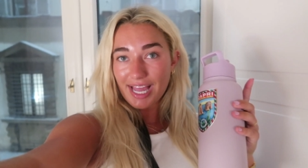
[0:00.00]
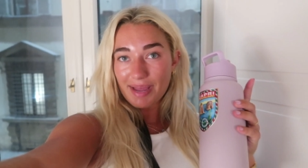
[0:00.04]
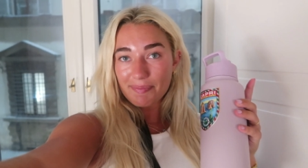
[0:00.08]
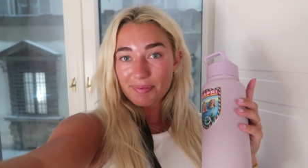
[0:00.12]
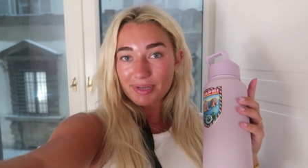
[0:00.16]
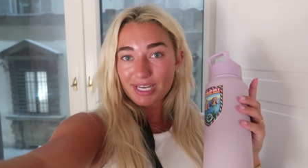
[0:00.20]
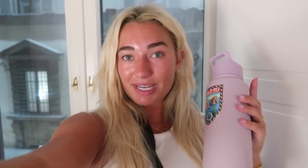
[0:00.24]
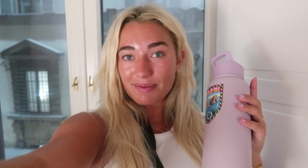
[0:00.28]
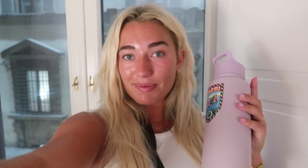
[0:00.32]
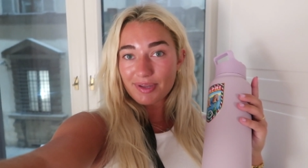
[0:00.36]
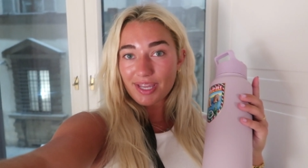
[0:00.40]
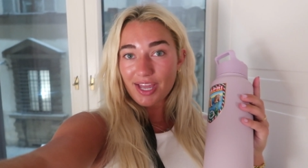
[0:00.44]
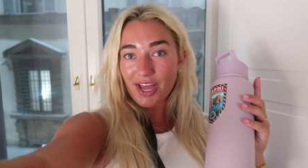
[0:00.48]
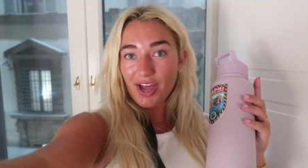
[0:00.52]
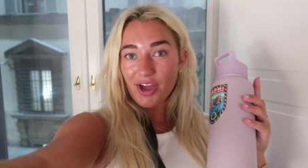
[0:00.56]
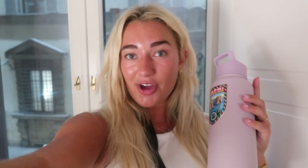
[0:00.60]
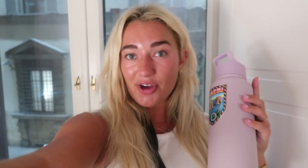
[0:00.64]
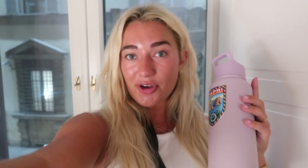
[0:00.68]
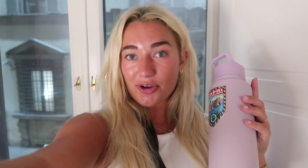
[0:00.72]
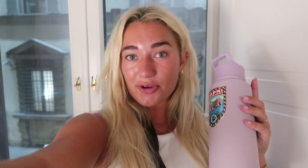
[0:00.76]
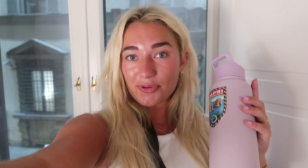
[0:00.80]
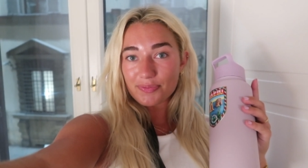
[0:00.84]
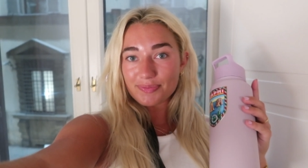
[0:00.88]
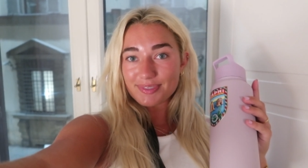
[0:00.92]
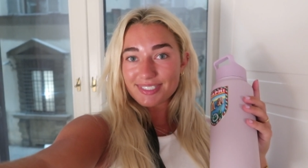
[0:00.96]
happy to be
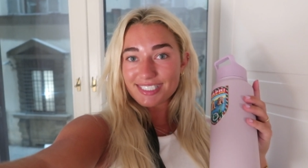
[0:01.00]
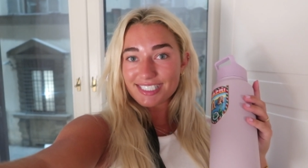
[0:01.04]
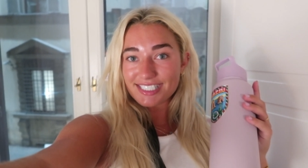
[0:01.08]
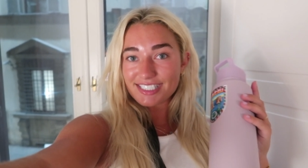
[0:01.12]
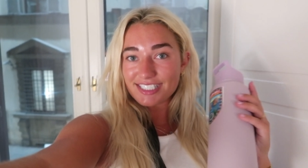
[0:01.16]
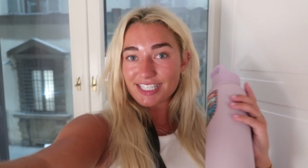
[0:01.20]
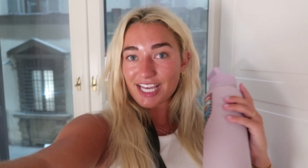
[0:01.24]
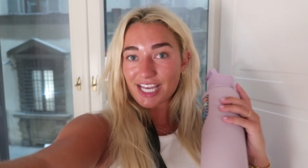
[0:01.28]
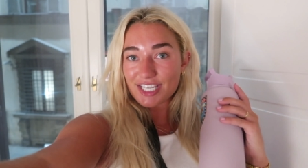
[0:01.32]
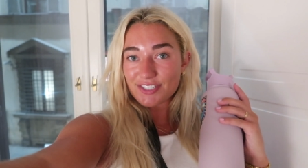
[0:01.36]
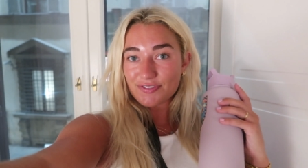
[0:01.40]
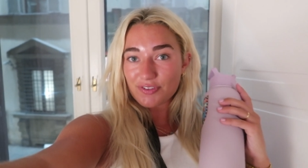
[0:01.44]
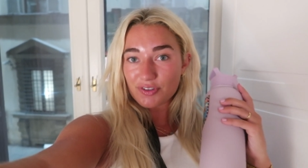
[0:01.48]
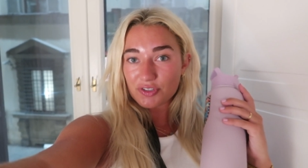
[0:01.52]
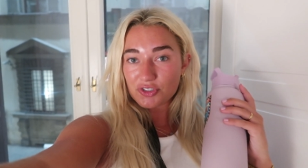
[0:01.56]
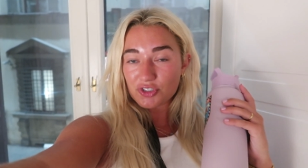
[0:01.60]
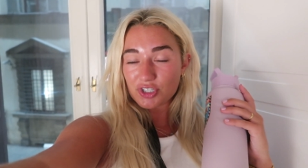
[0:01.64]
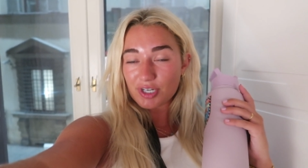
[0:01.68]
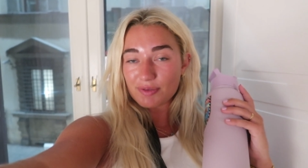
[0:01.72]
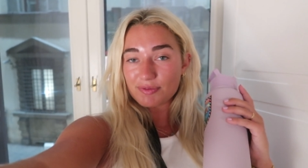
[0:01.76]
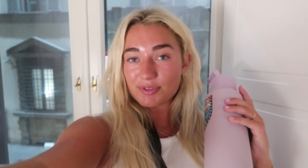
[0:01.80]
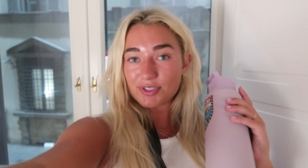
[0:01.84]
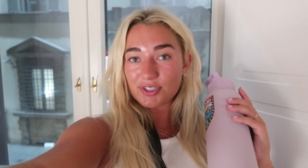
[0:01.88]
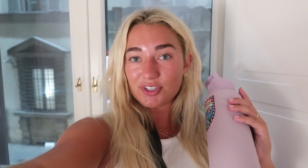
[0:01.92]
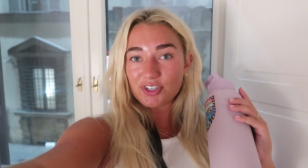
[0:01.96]
home successful
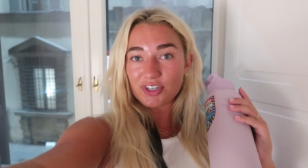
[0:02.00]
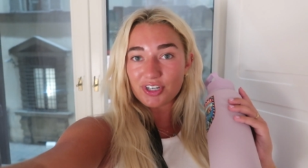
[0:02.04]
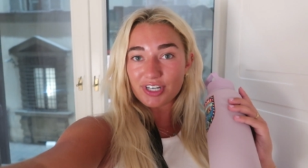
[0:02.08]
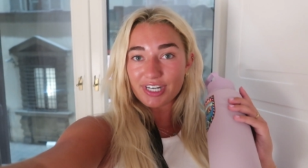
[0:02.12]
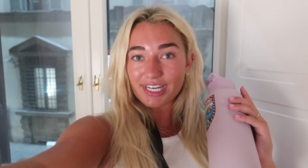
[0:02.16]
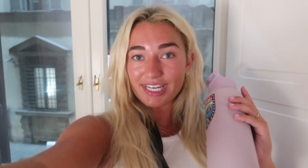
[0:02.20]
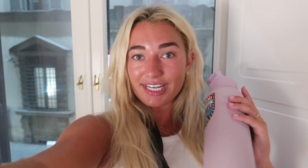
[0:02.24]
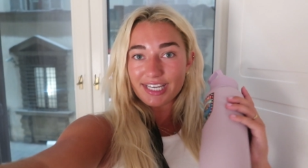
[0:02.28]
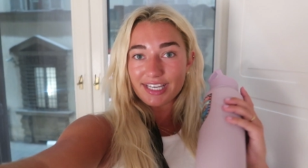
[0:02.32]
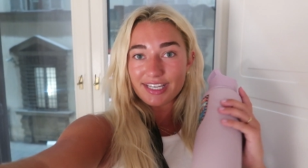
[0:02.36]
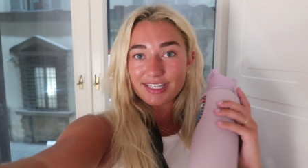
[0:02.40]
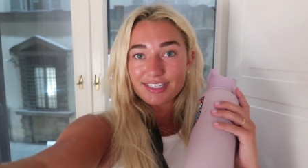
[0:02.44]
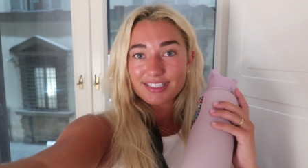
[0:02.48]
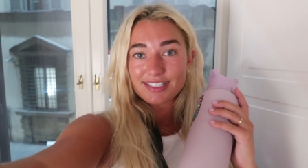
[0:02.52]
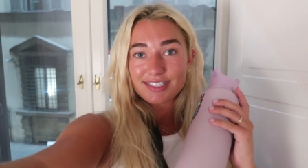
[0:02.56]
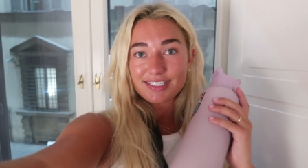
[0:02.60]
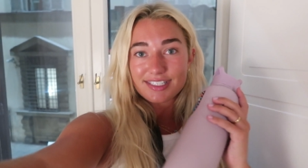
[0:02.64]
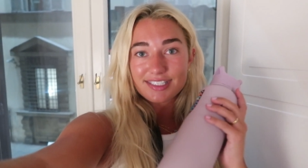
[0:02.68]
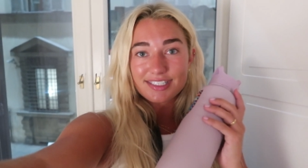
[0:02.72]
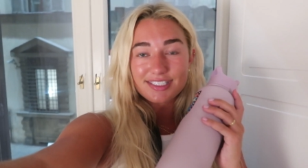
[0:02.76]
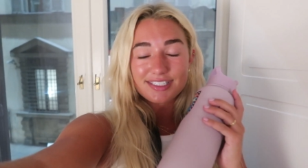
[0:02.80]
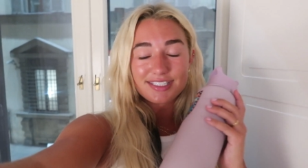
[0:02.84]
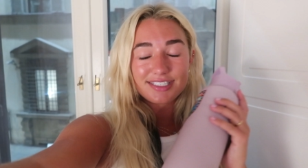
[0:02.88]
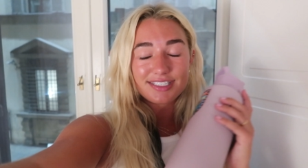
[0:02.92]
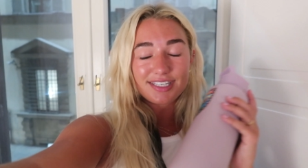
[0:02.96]
trip to Greece
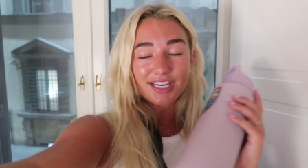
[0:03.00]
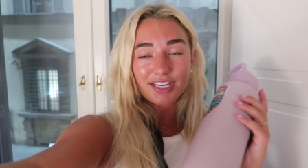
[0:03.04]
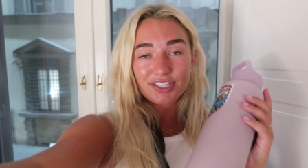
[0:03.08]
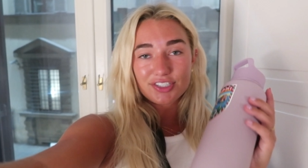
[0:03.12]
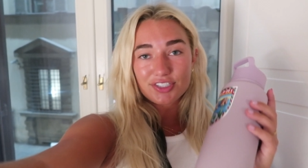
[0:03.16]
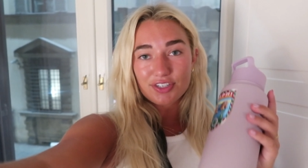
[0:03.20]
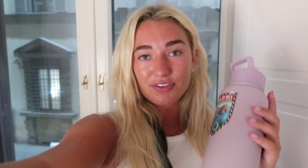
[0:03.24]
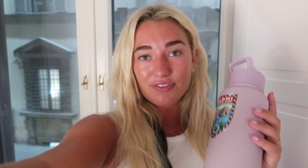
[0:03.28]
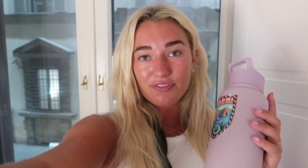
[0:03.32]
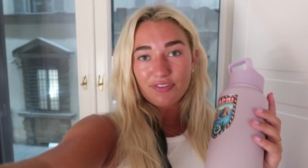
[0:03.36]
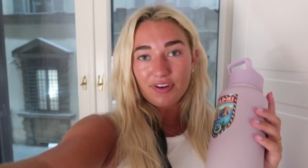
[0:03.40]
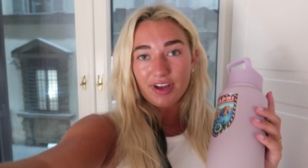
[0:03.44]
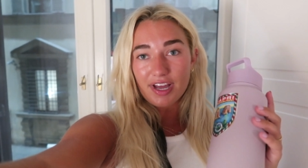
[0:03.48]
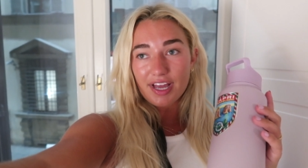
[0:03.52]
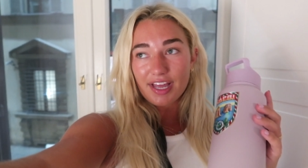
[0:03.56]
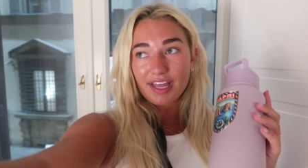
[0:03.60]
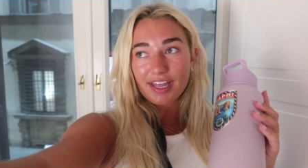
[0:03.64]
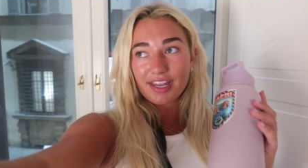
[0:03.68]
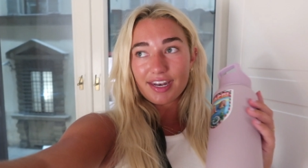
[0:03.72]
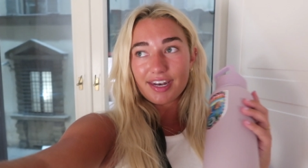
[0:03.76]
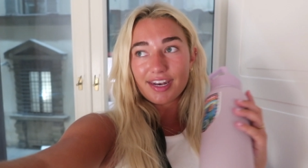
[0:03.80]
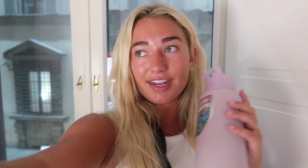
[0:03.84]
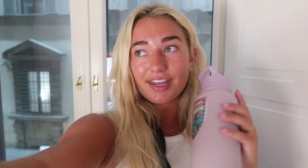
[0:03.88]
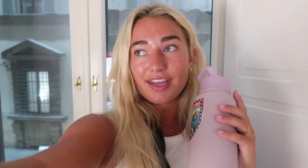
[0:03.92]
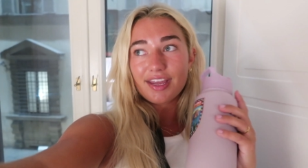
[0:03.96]
such a
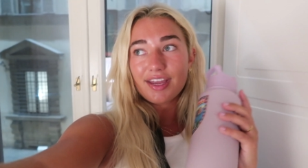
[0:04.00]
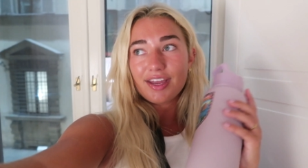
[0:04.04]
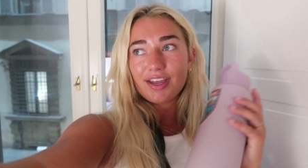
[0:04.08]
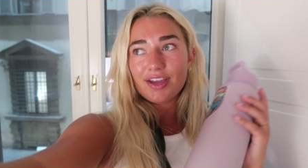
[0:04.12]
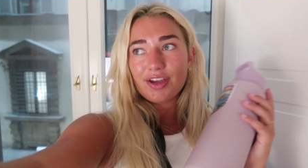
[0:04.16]
fun